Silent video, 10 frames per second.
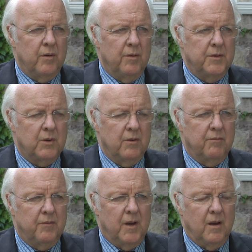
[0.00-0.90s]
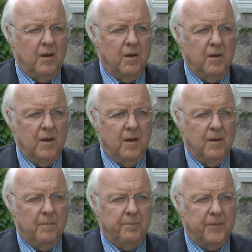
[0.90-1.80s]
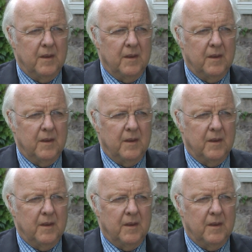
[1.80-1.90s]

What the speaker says: of